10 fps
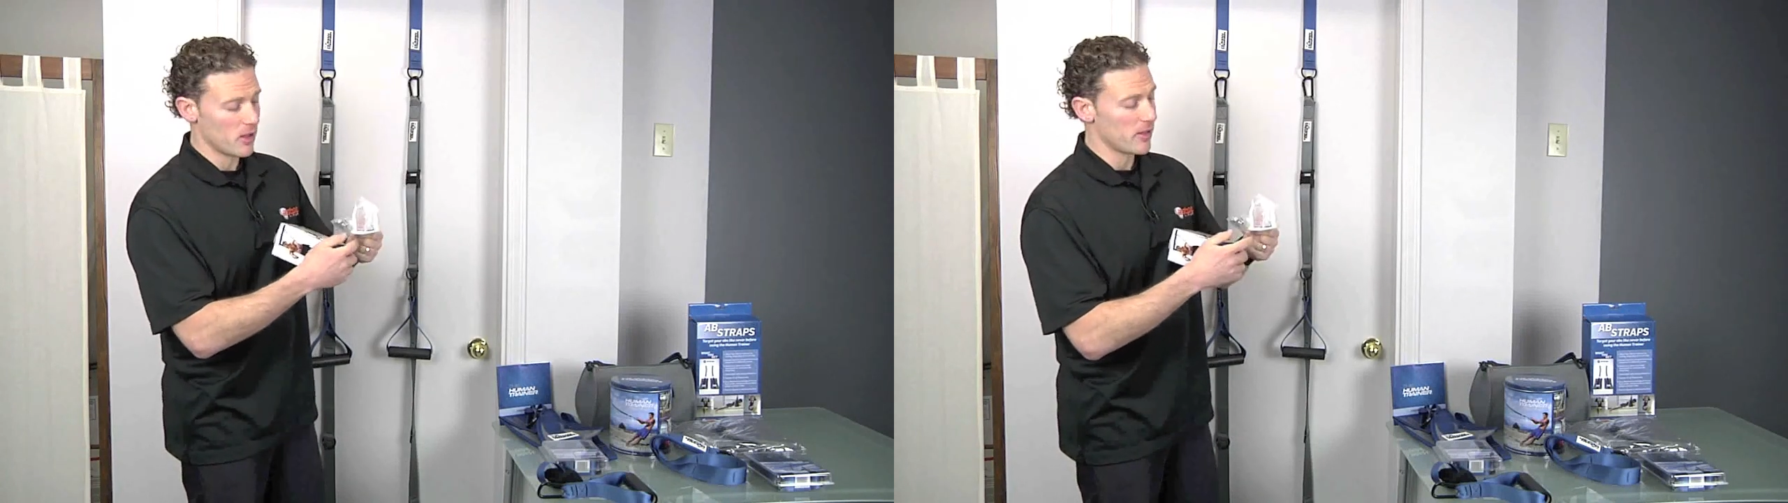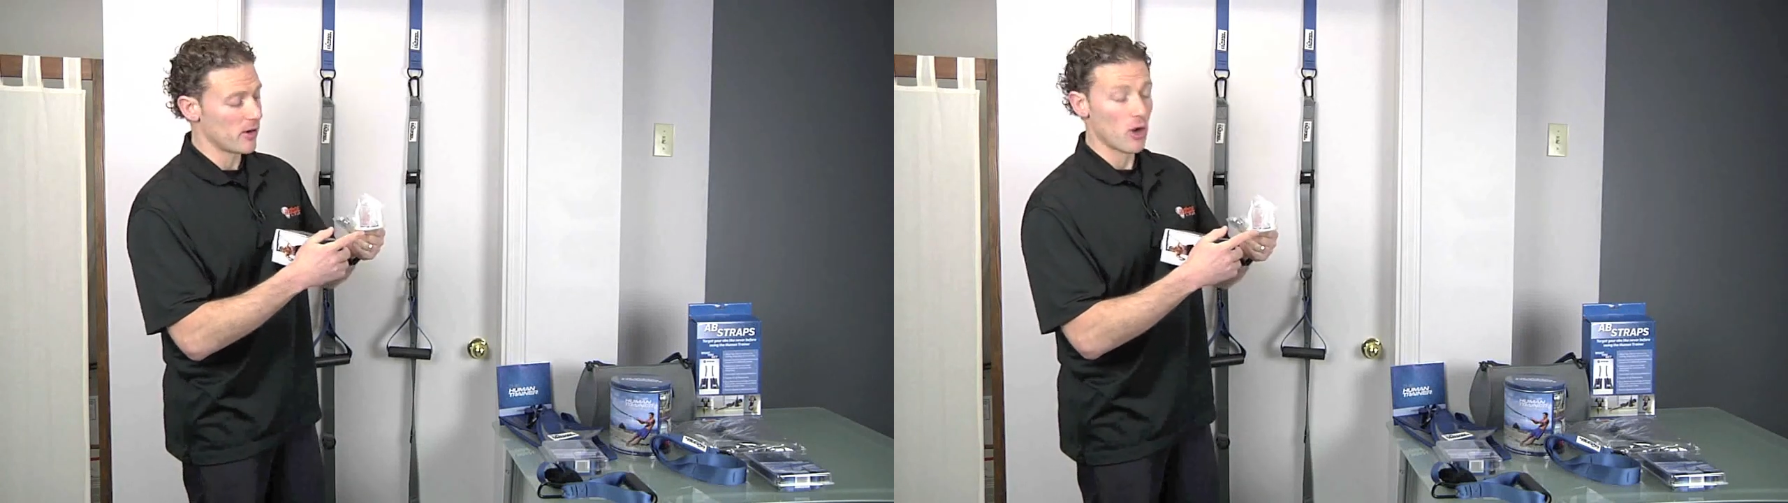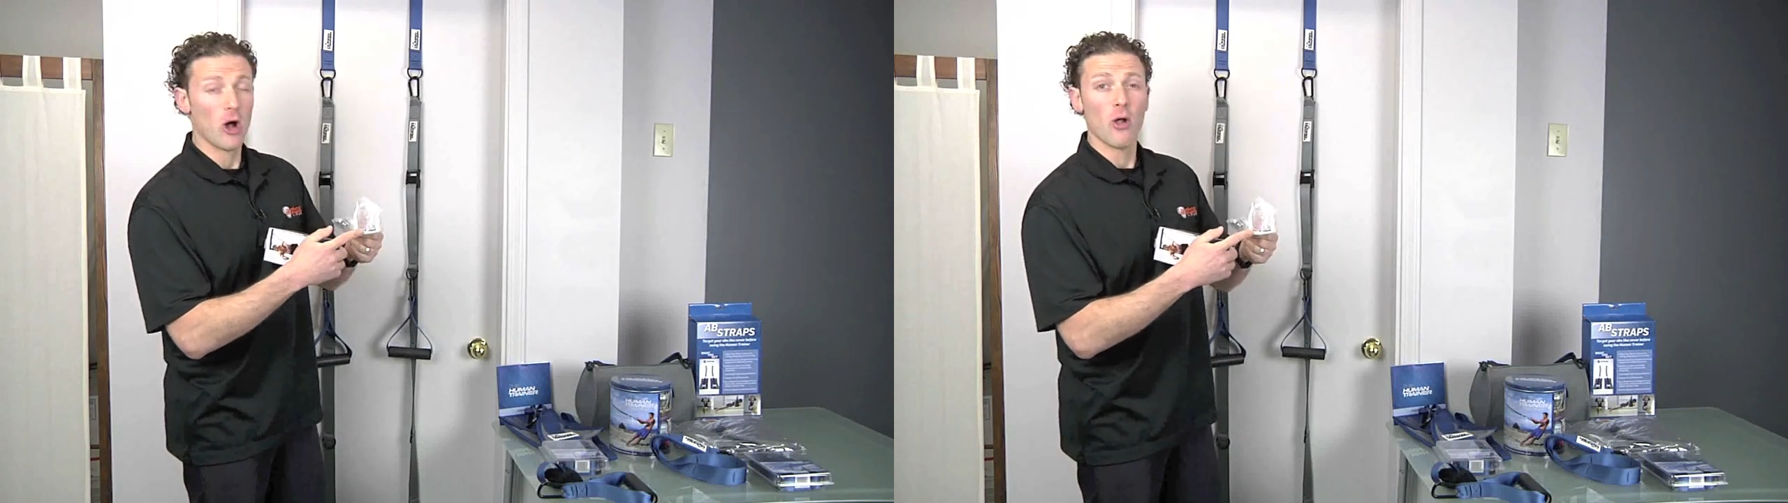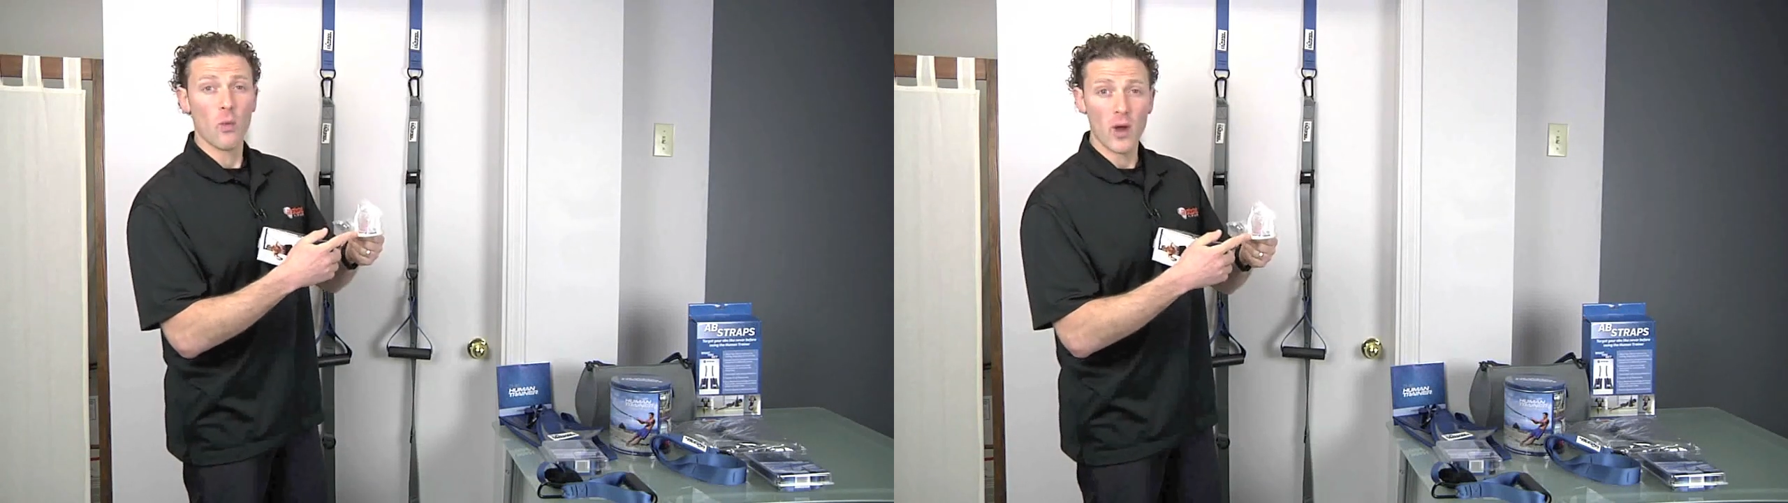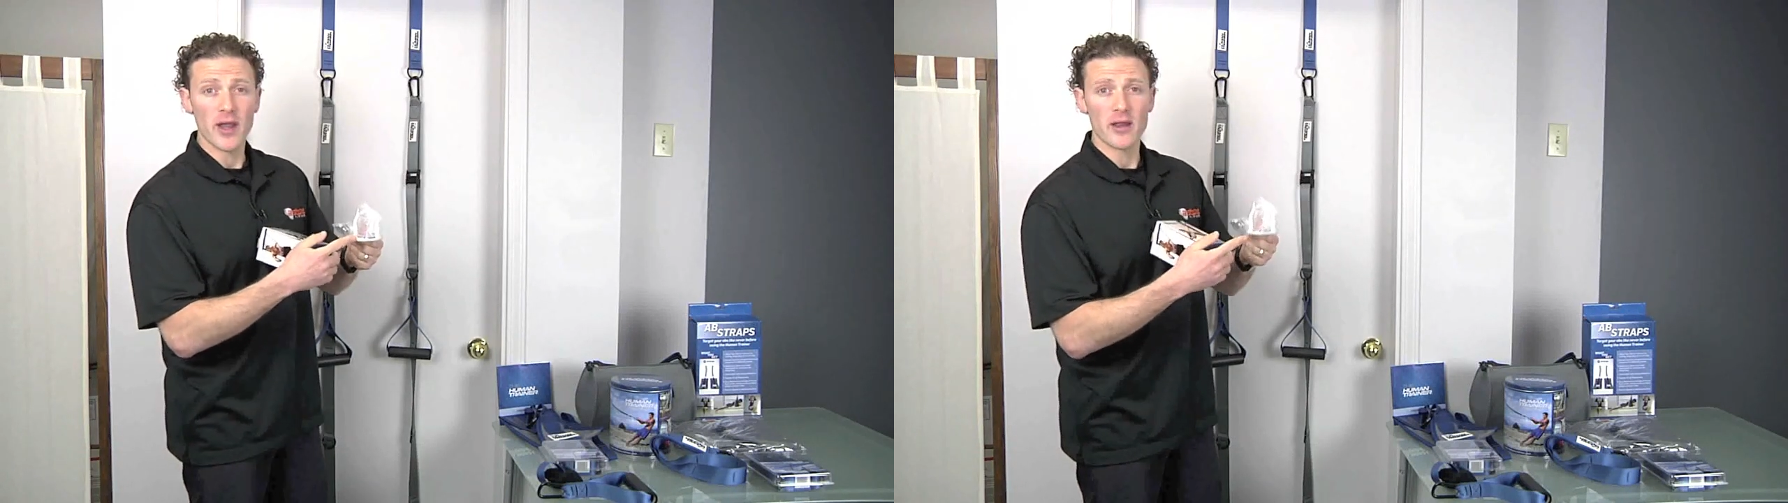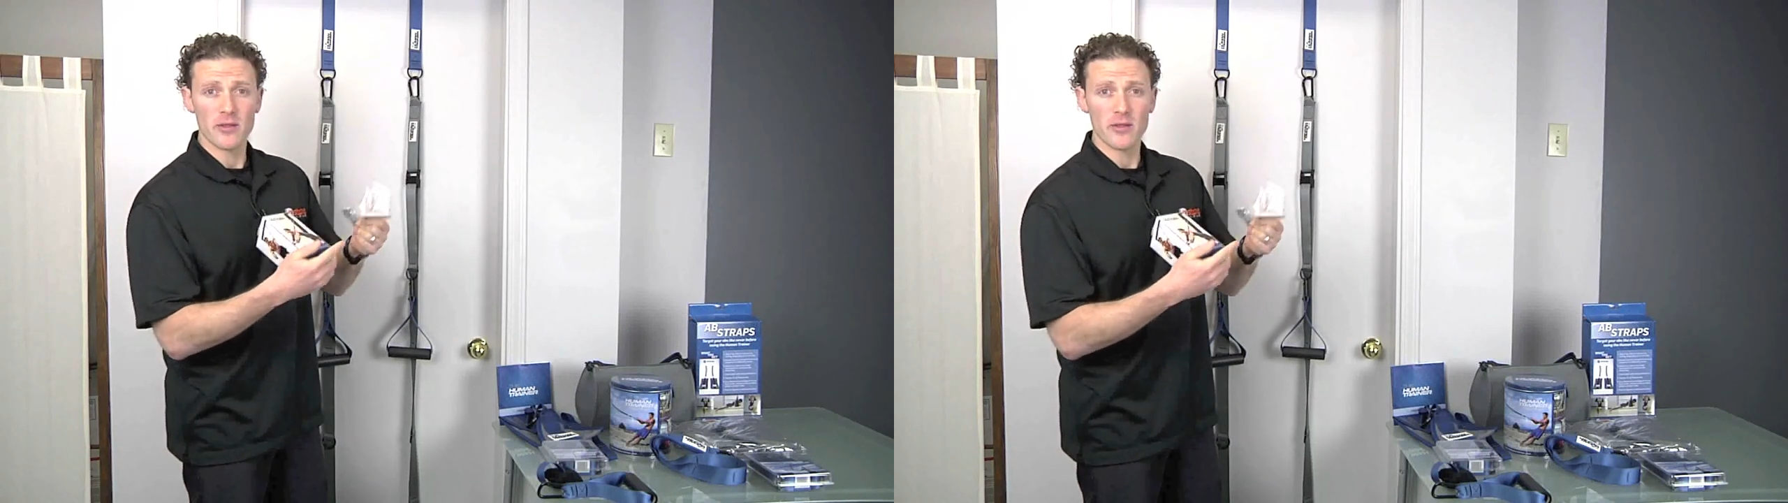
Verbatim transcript: They're all white.